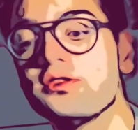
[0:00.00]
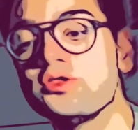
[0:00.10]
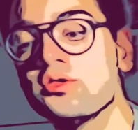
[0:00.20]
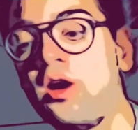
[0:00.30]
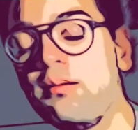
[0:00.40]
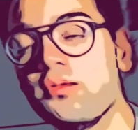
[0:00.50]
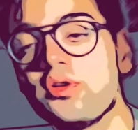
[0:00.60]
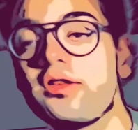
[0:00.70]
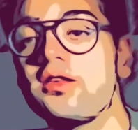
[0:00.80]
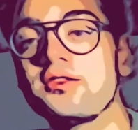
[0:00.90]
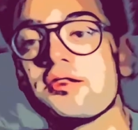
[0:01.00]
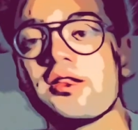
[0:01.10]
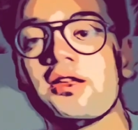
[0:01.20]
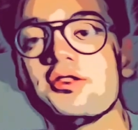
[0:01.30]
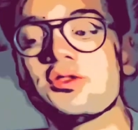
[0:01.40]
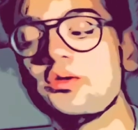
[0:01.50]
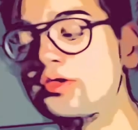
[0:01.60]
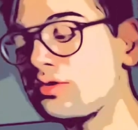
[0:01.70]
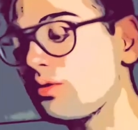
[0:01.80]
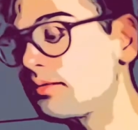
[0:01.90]
to Hamburg yesterday, so
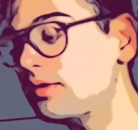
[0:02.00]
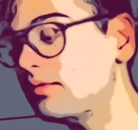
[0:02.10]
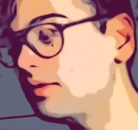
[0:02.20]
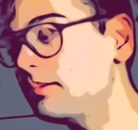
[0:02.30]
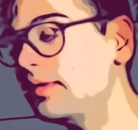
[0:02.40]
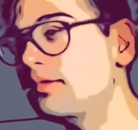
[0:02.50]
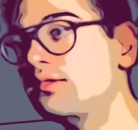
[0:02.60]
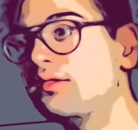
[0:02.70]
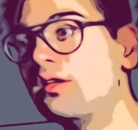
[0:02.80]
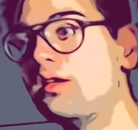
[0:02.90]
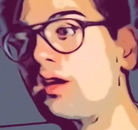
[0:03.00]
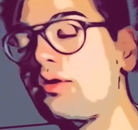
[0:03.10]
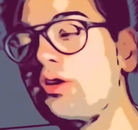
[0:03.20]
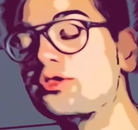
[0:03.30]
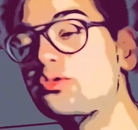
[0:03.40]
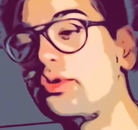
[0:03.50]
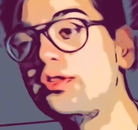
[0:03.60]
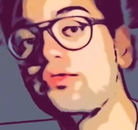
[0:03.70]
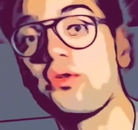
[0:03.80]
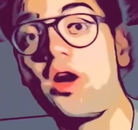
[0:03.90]
it's only been around
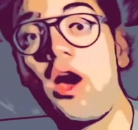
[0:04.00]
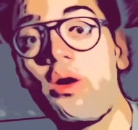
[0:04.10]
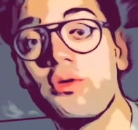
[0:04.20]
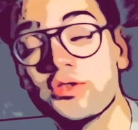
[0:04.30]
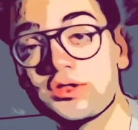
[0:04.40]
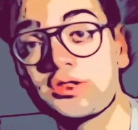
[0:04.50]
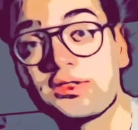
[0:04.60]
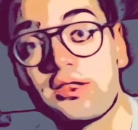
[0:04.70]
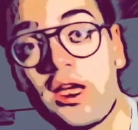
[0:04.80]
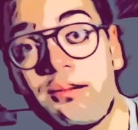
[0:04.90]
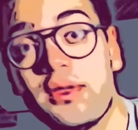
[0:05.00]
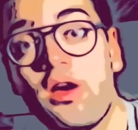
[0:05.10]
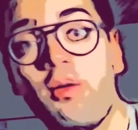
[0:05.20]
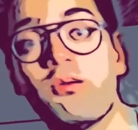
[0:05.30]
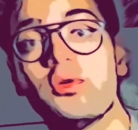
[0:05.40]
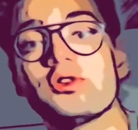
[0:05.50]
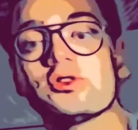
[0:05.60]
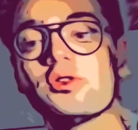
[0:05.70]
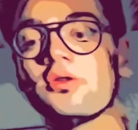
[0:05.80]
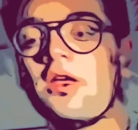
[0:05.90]
24 hours that I'm in Hamburg.
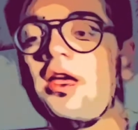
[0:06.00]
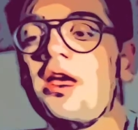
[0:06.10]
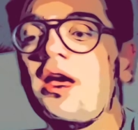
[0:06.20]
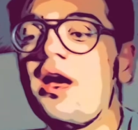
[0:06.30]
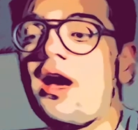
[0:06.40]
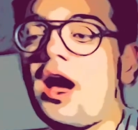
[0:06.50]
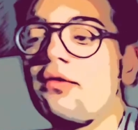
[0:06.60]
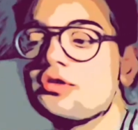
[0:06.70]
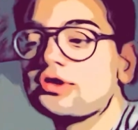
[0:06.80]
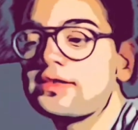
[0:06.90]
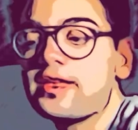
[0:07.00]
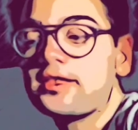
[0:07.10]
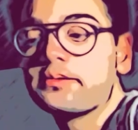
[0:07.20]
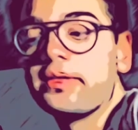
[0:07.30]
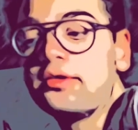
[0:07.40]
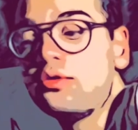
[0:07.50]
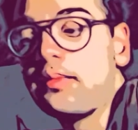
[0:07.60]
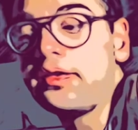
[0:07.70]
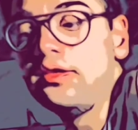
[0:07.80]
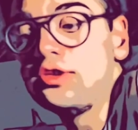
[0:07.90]
So, I will just explain you my
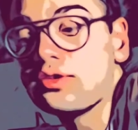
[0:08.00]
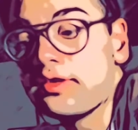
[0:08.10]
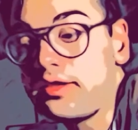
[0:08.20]
initial,